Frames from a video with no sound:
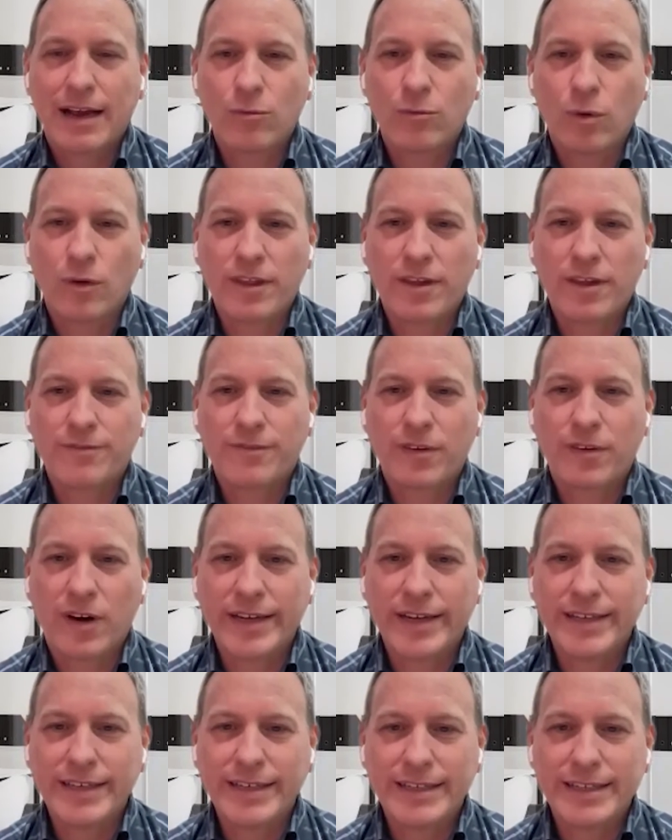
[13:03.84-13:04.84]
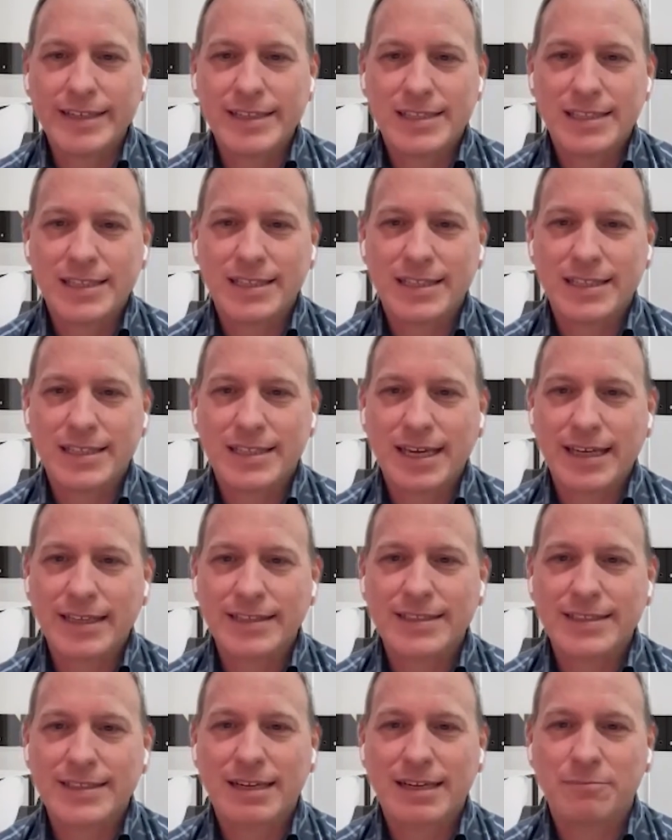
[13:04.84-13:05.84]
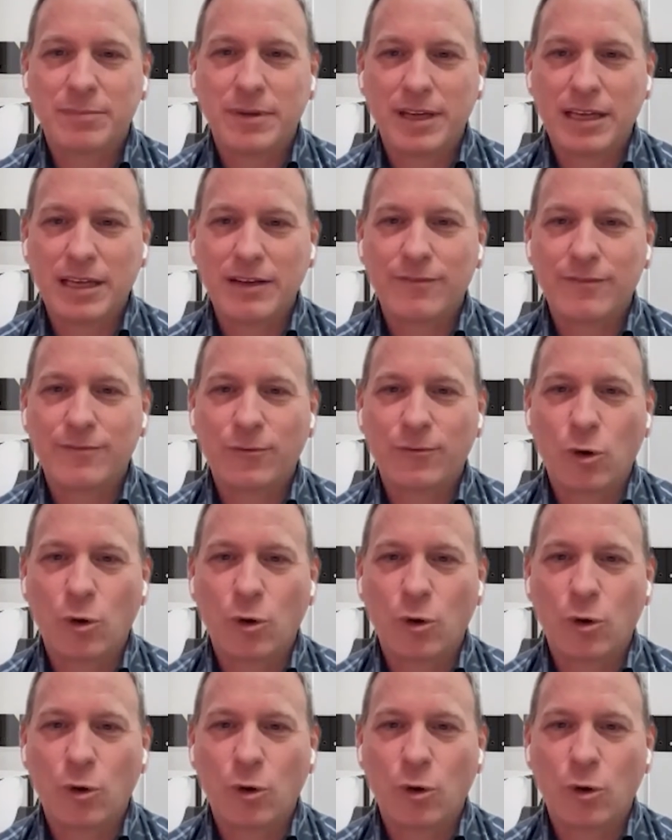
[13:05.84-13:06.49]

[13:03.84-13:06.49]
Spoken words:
And what they're finding is that dates are being